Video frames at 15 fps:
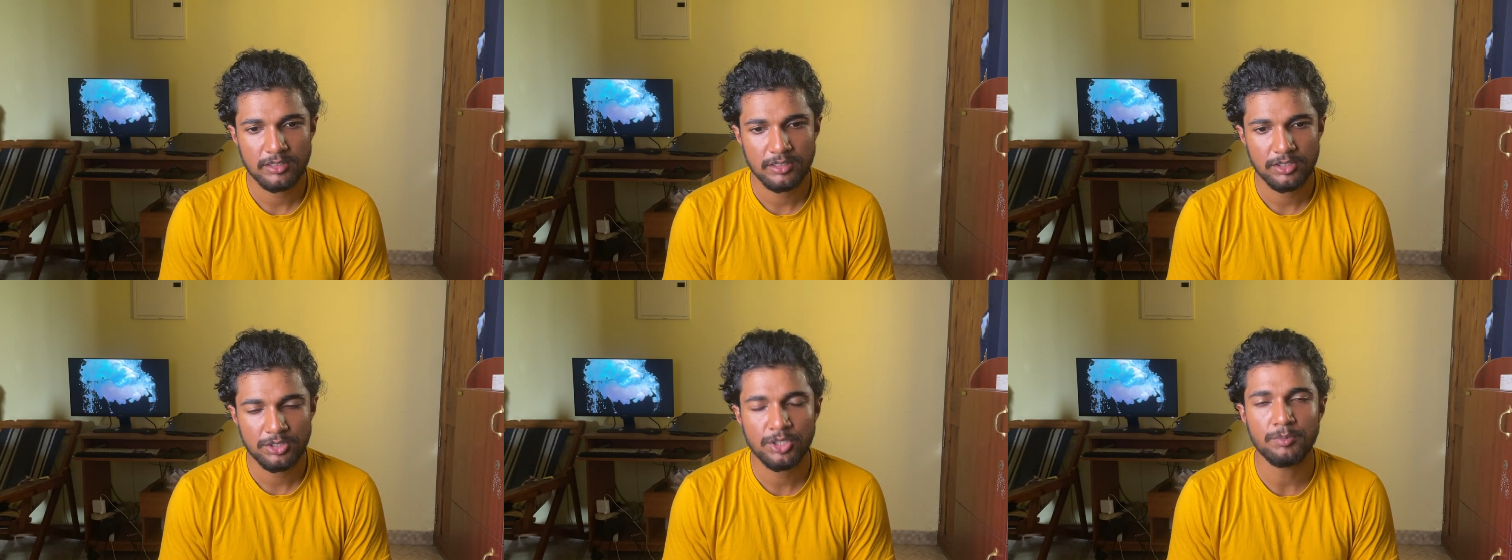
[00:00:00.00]

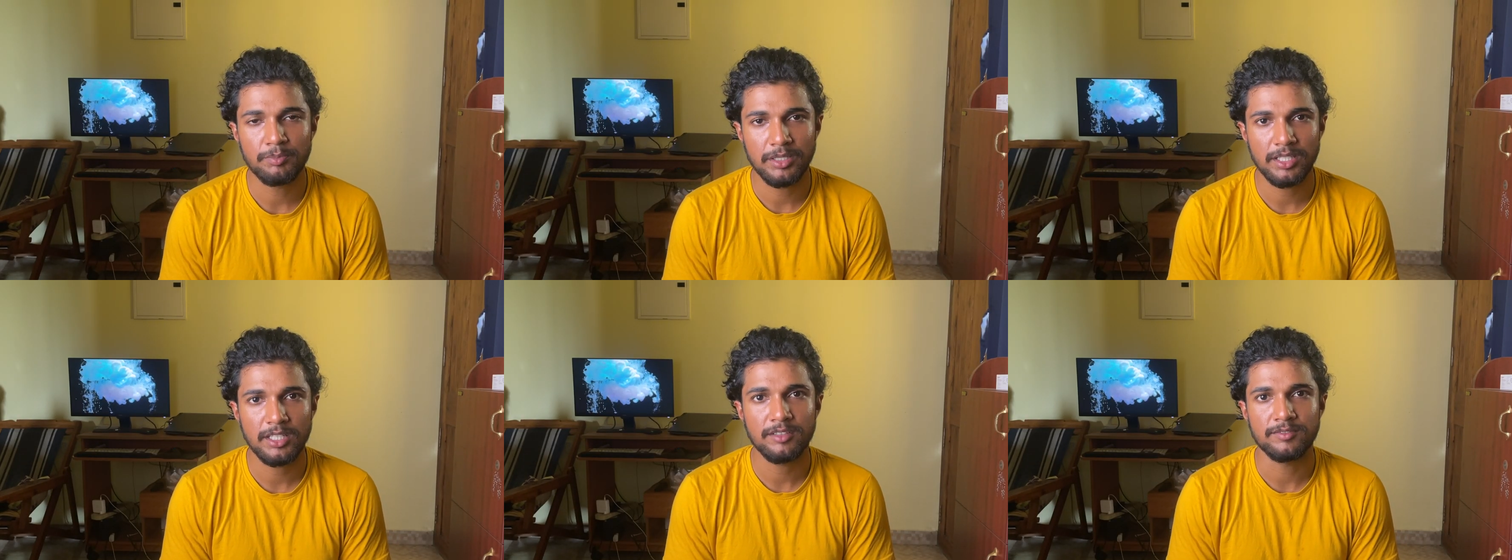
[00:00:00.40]
you should
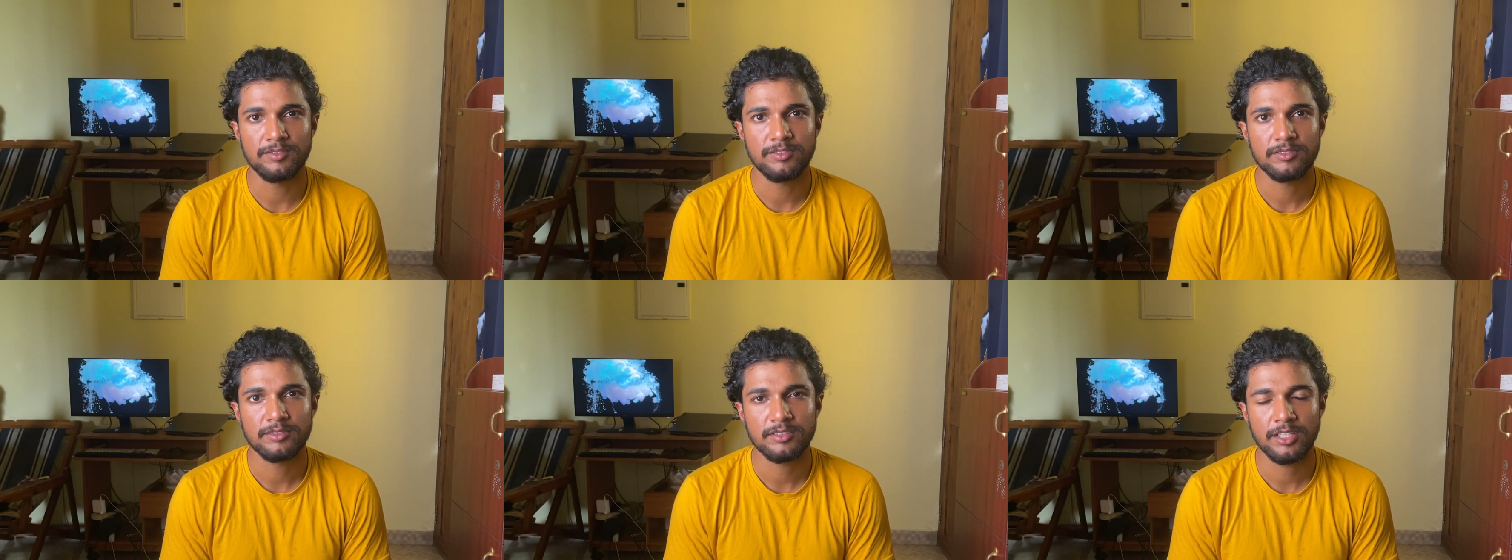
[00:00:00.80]

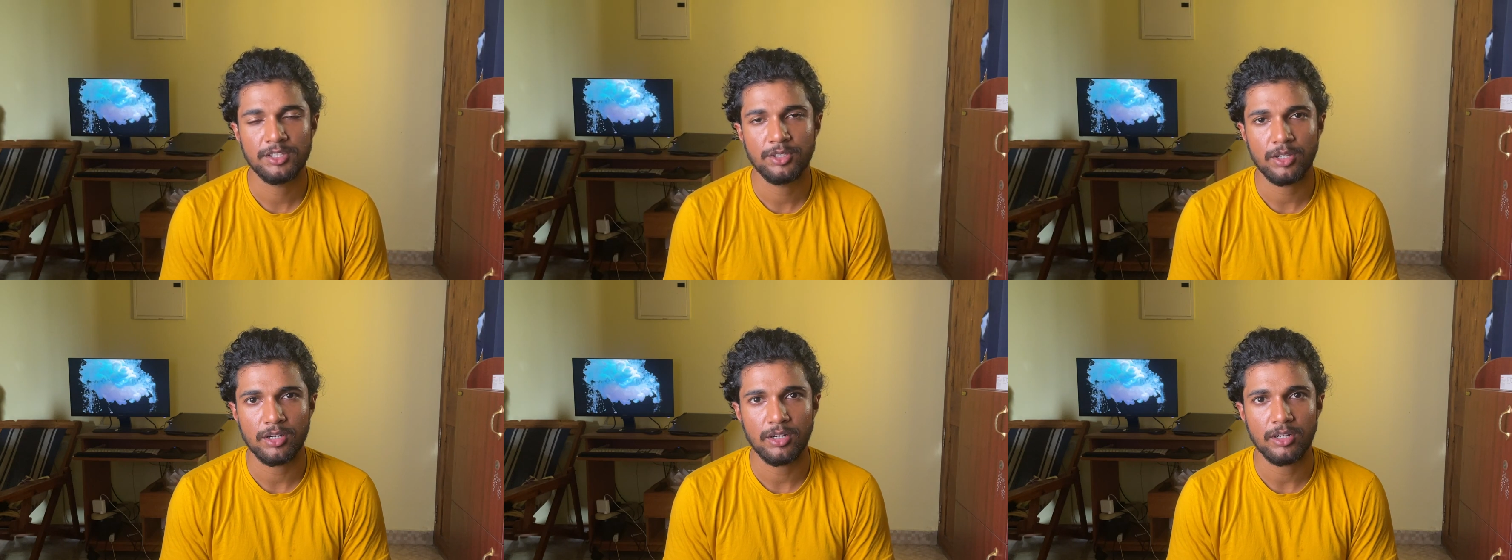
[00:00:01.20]
believe that
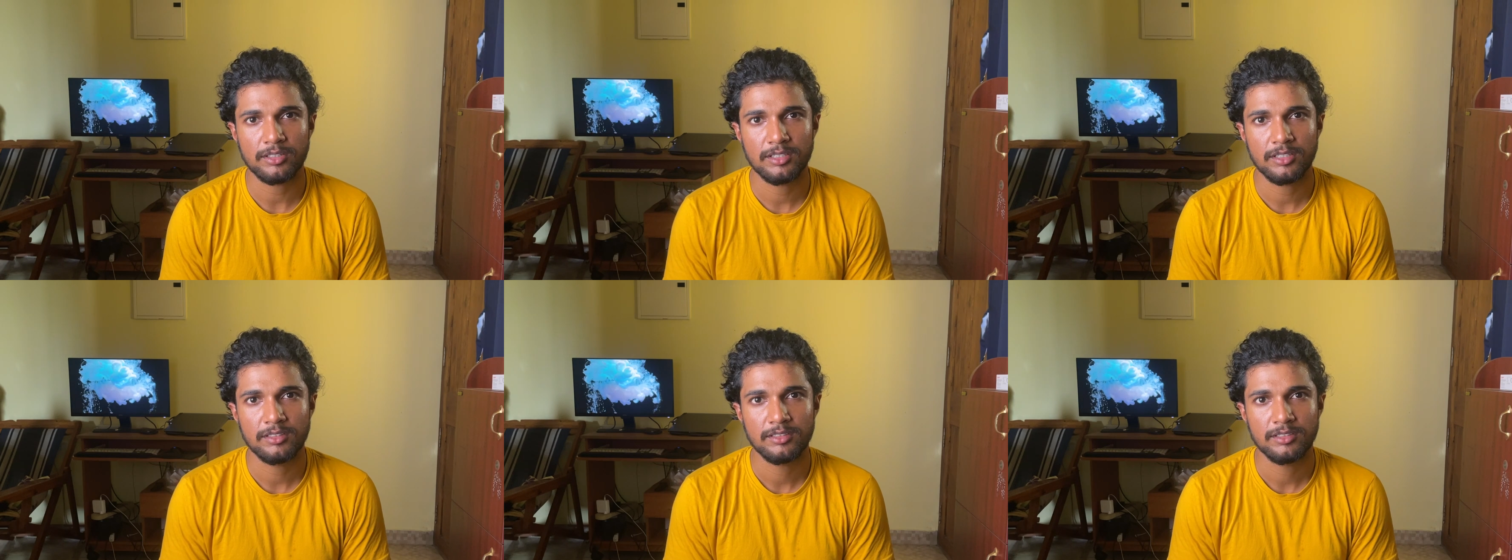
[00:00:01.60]
you're a
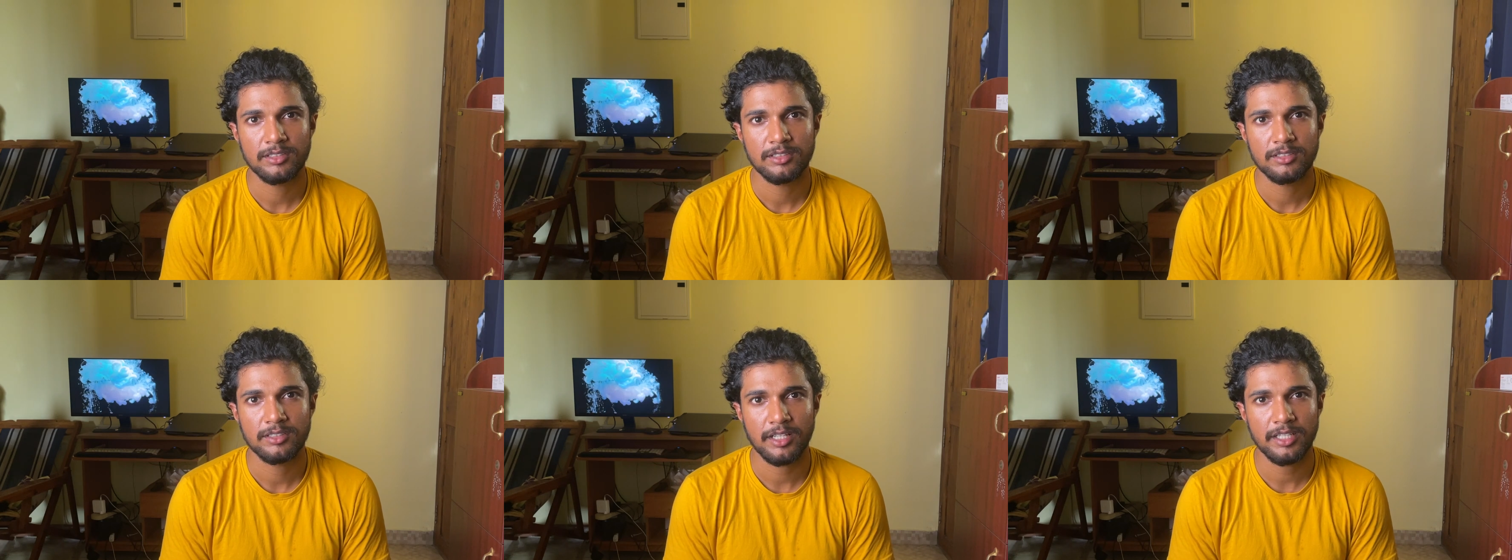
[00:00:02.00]
doctor,
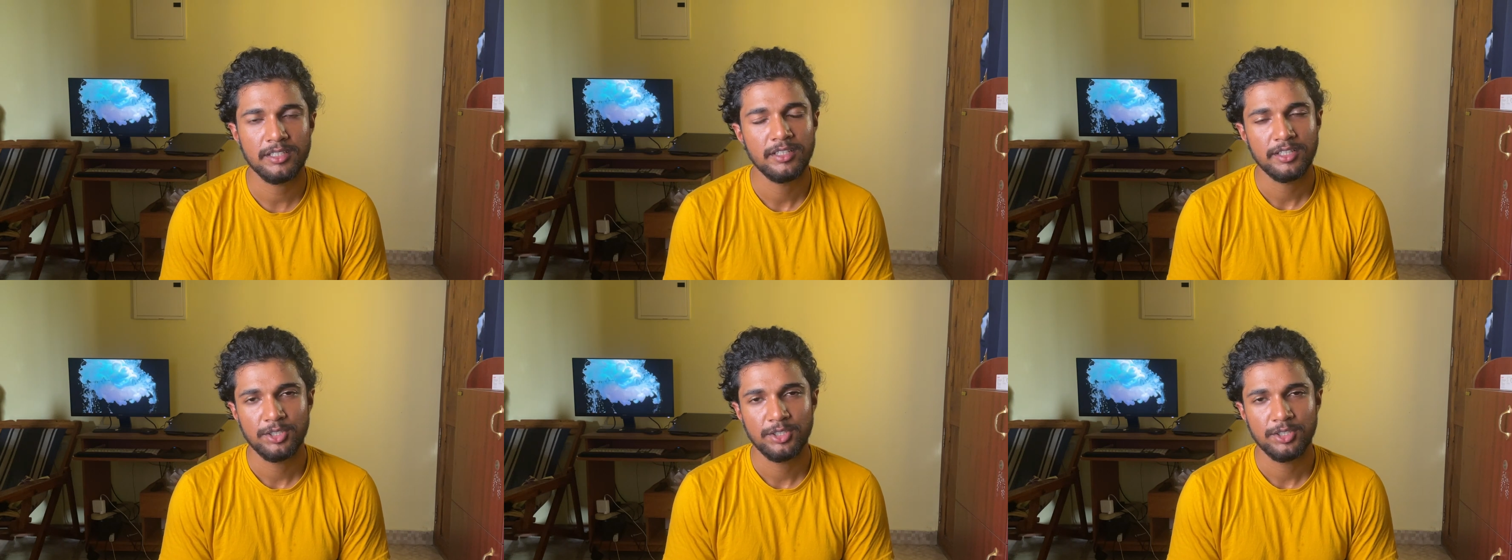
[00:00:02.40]
right?